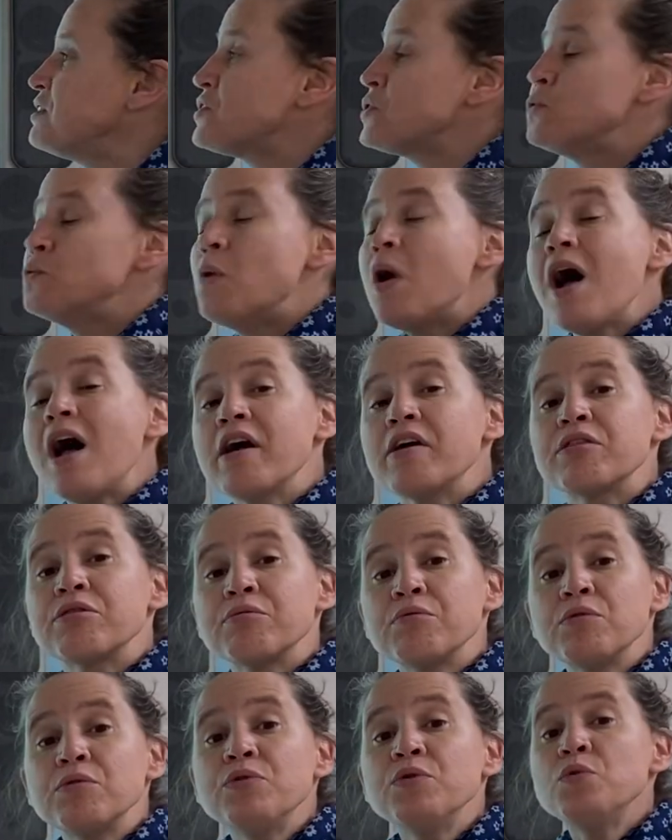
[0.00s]
to walk
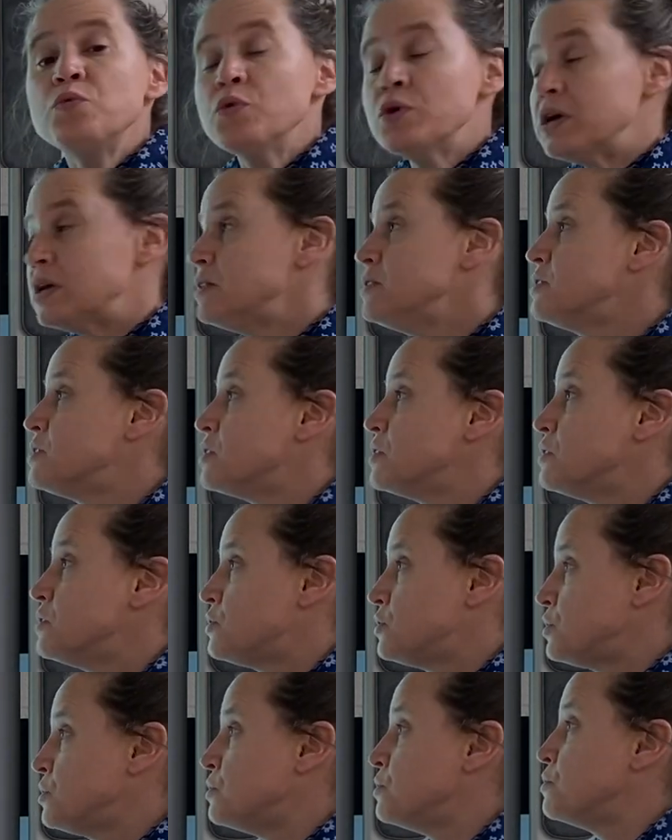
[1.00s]
through the woods
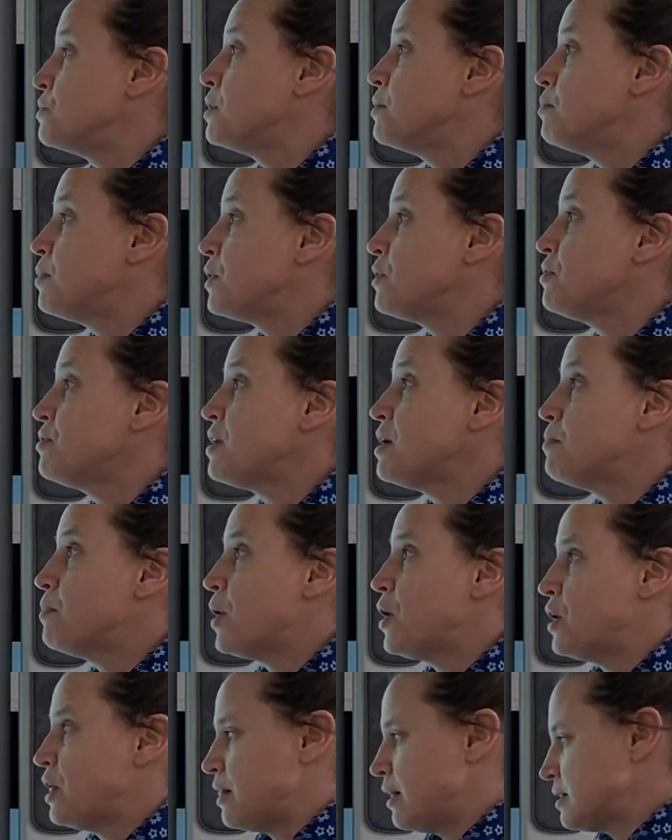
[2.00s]
to the birthday
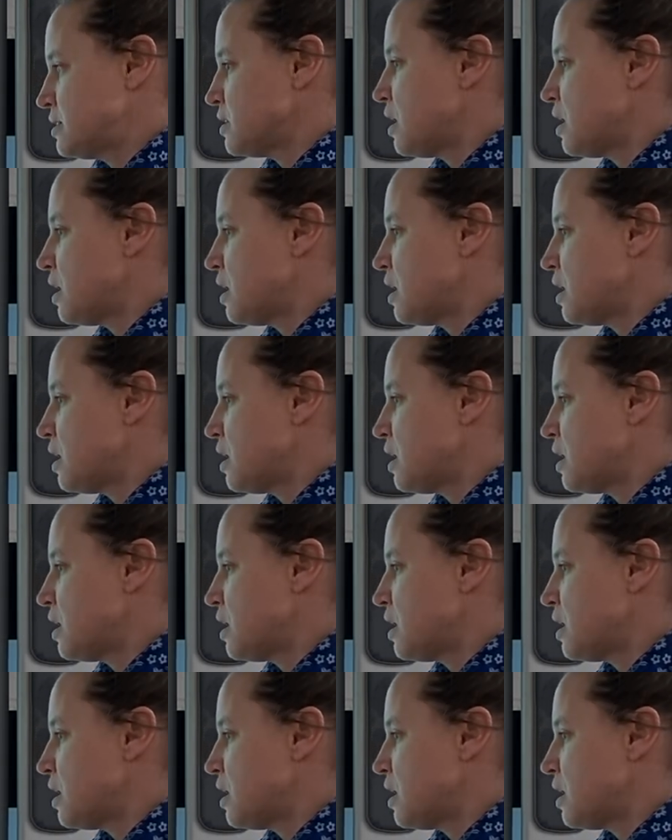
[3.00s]
party that's